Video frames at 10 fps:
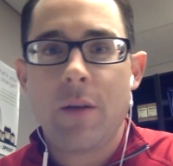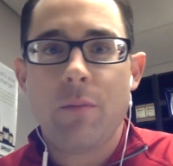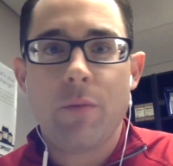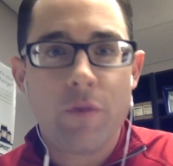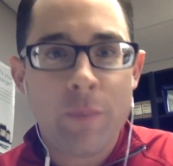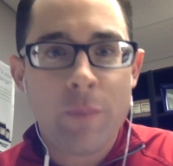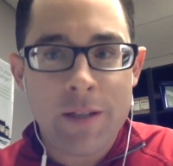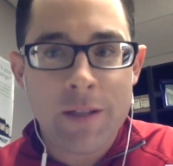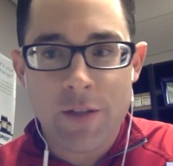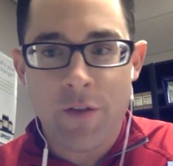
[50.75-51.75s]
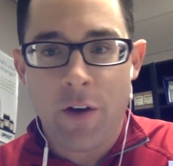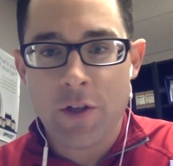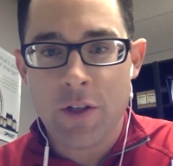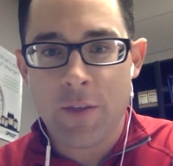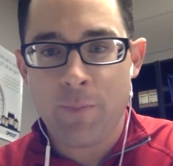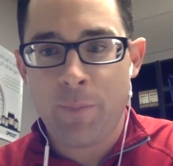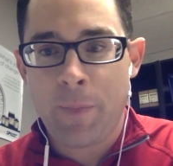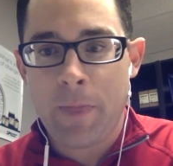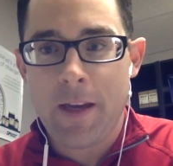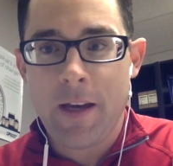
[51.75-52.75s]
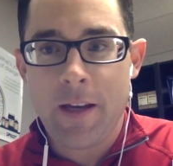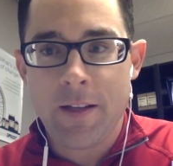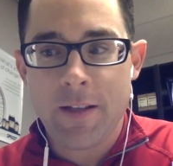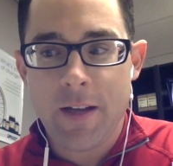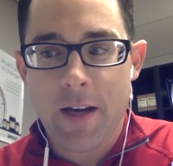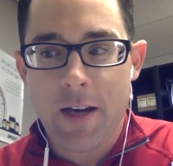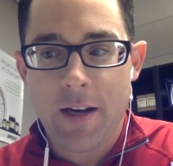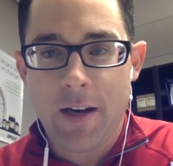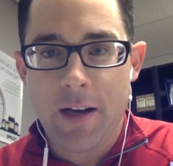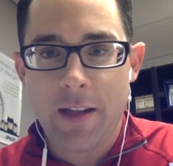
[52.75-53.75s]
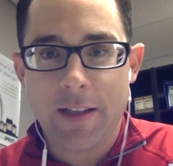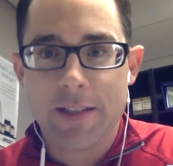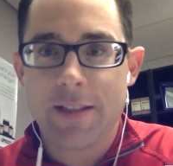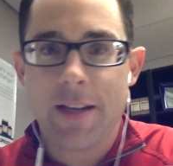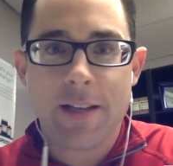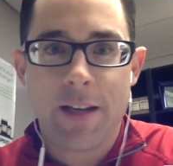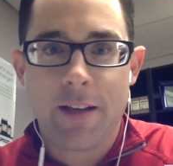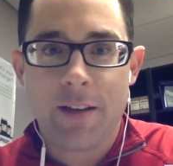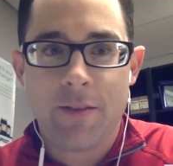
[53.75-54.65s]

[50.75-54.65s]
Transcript: movement dysfunction, and I like to say I take